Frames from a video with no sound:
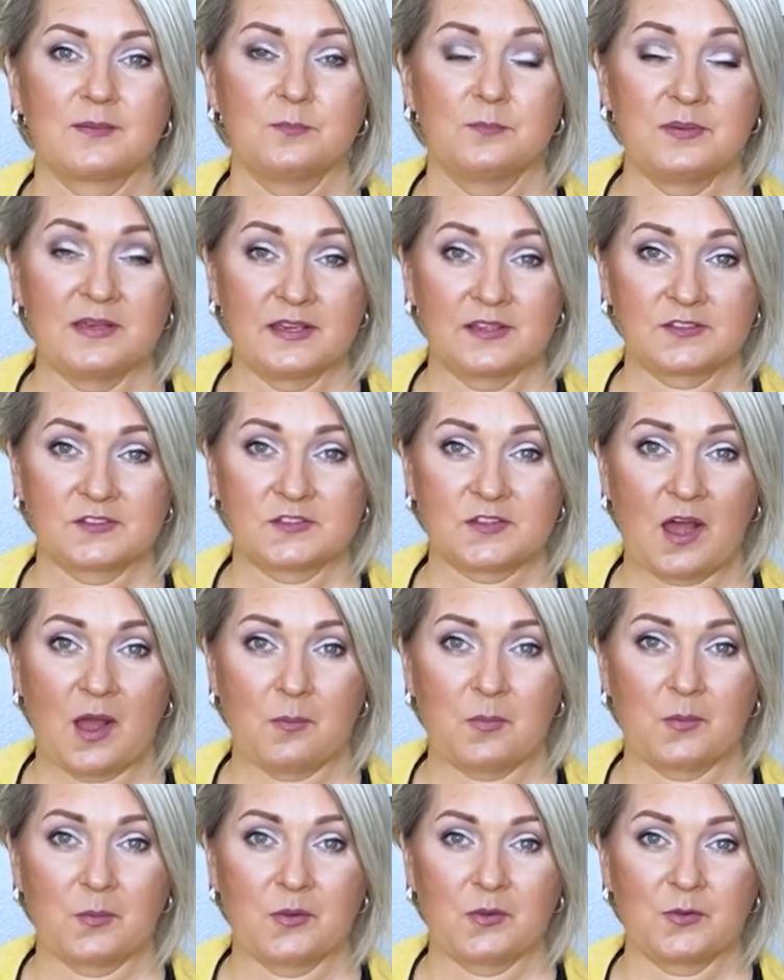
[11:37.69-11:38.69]
be
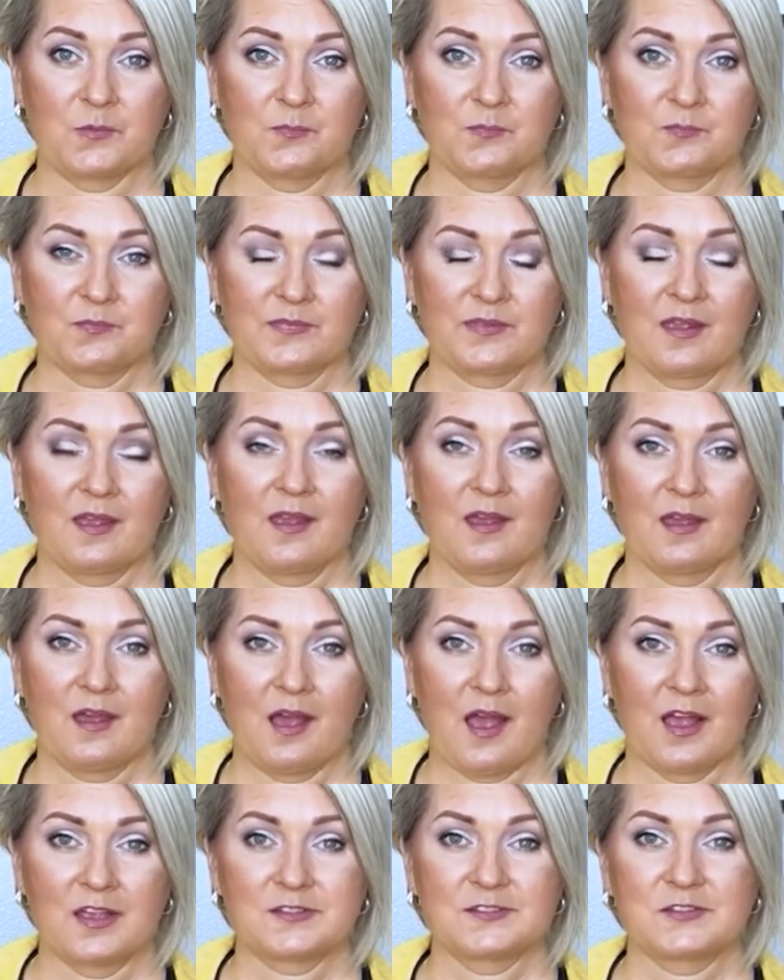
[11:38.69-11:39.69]
unstoppable.
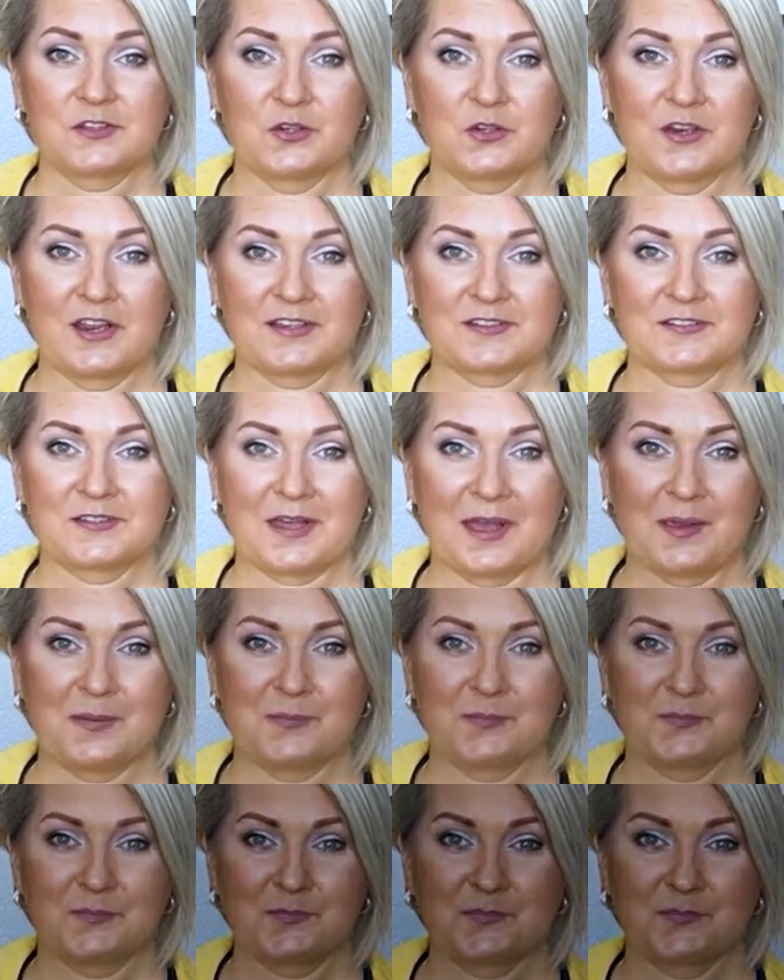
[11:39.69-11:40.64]
I'll see you next time.